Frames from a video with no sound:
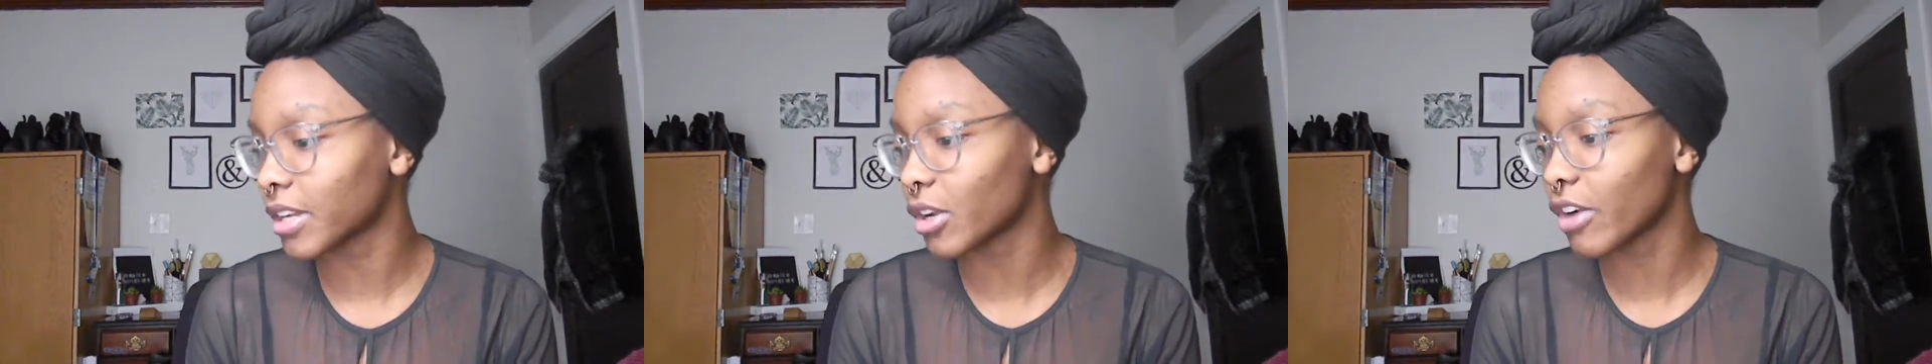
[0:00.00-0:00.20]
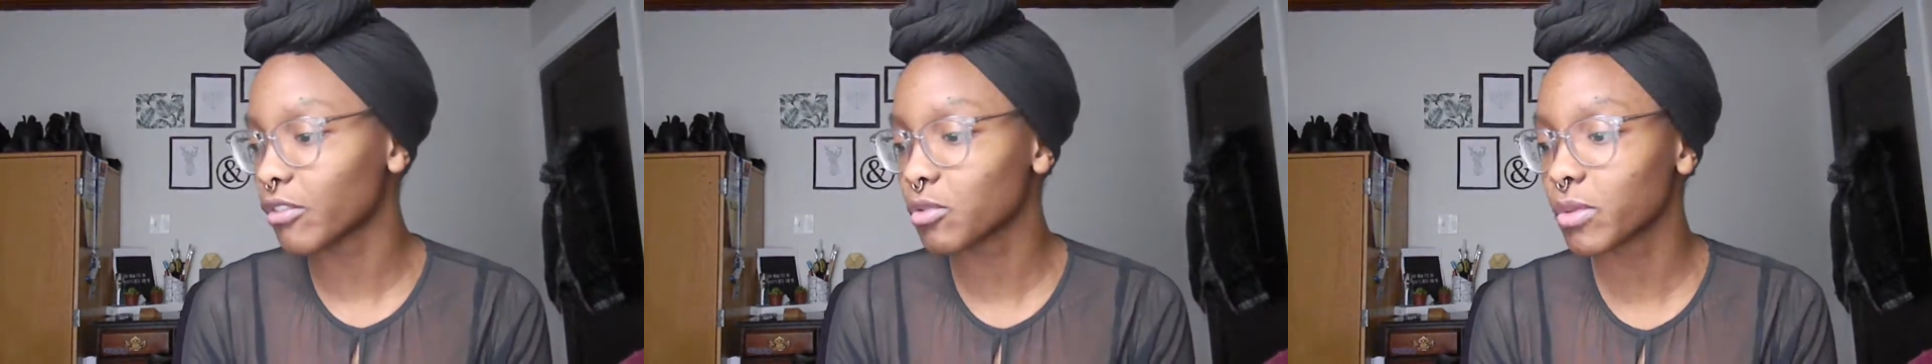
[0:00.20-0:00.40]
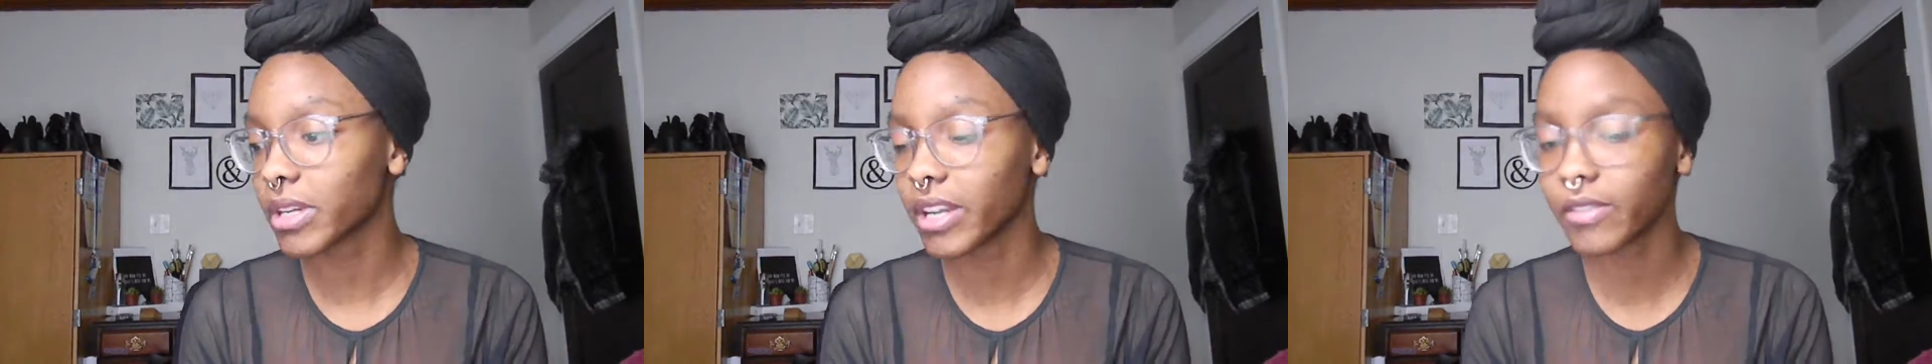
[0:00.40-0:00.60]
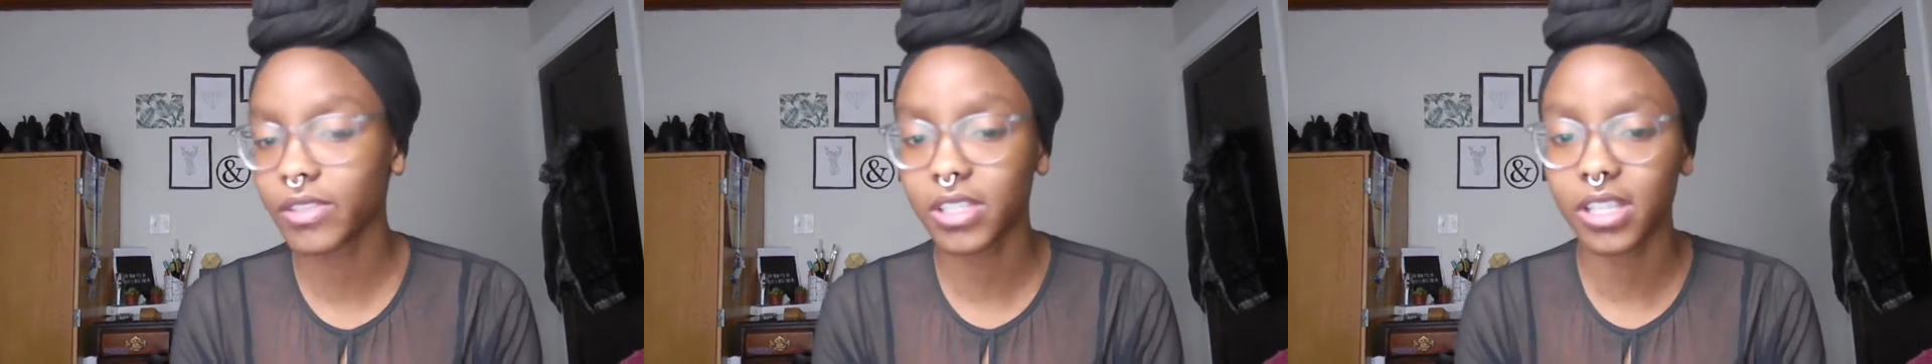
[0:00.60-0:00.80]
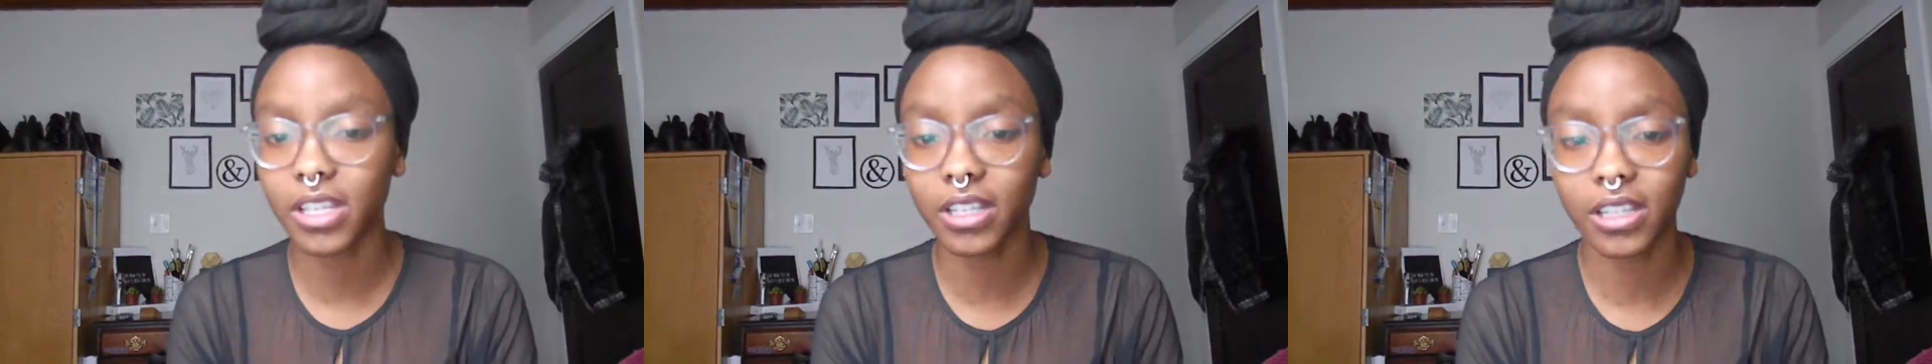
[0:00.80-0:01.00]
know everyone has
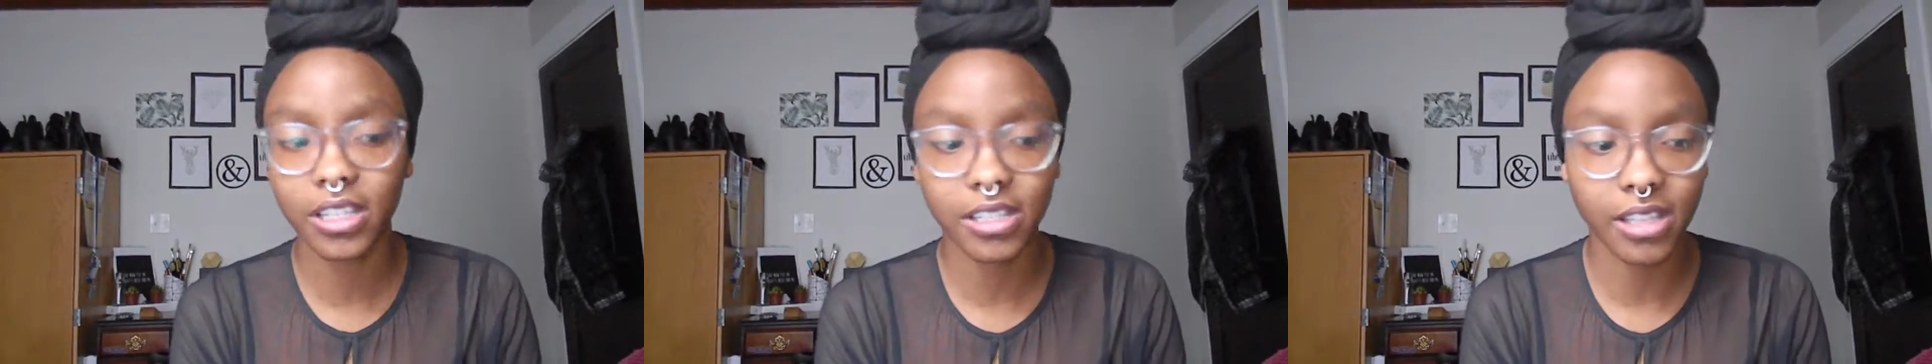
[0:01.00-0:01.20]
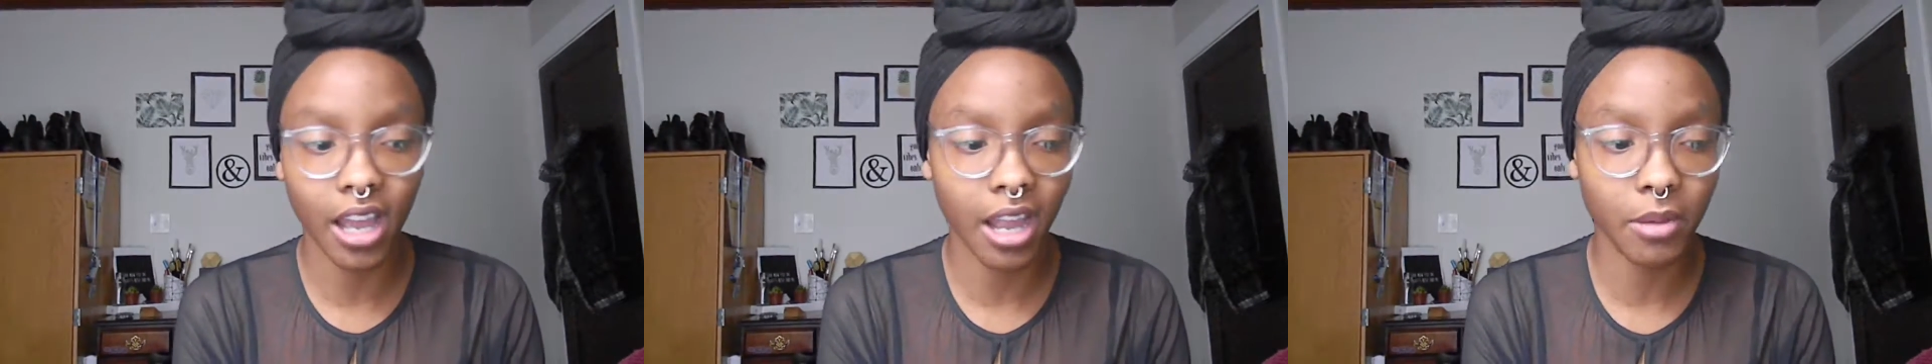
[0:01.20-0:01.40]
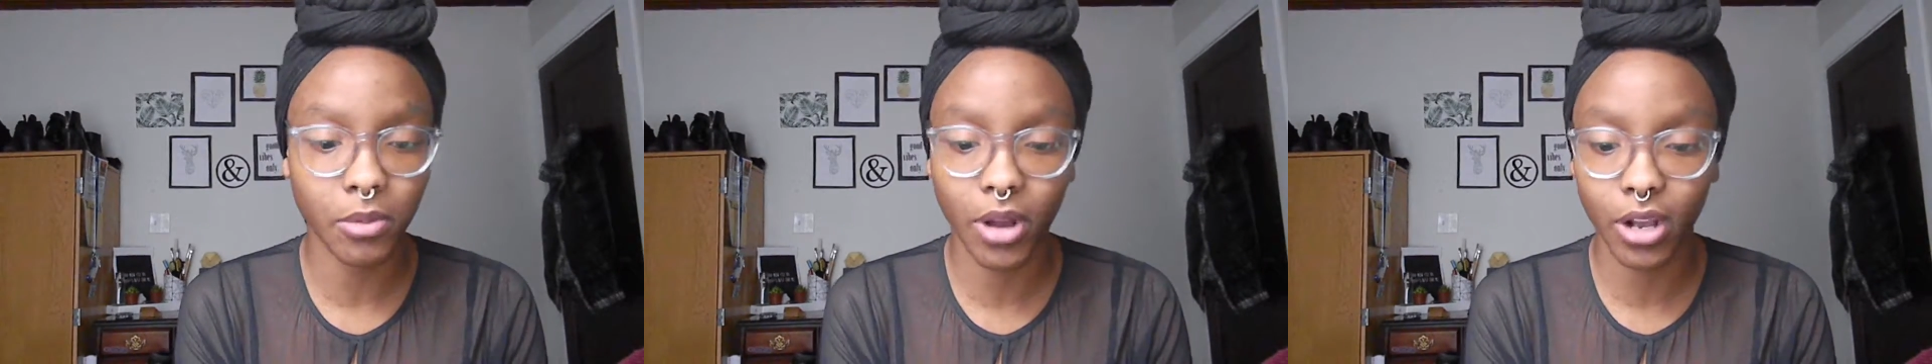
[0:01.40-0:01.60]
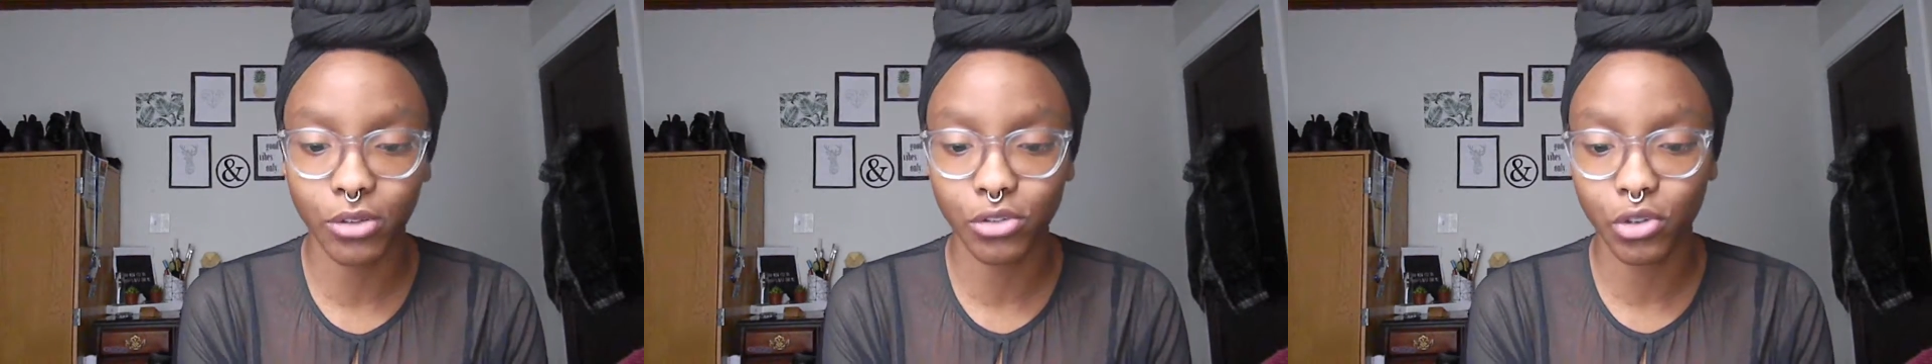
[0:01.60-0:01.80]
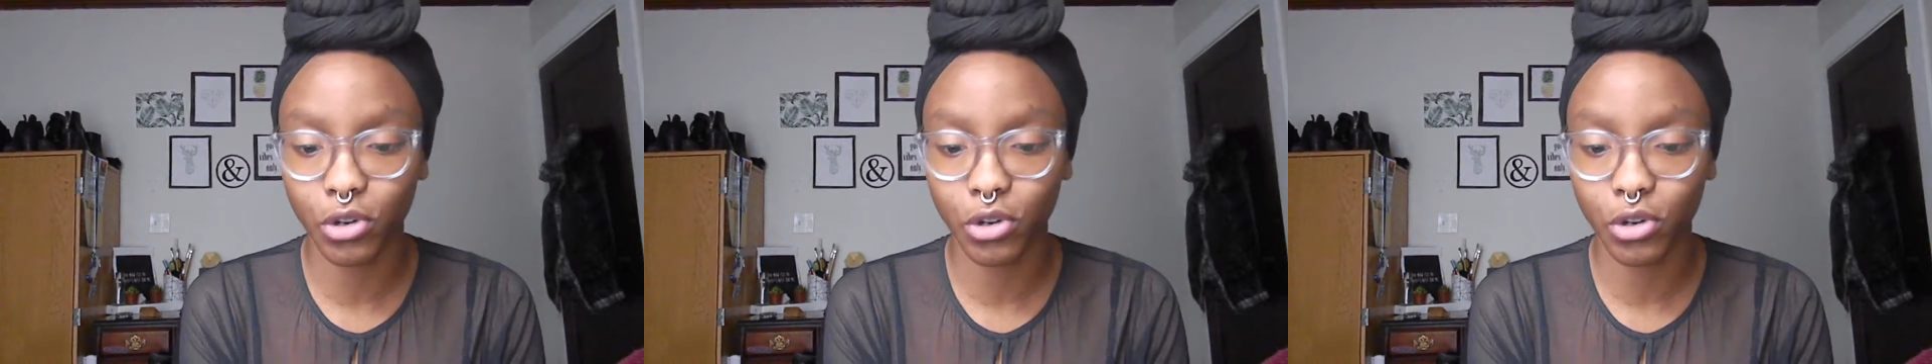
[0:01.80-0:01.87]
seen these eyebrows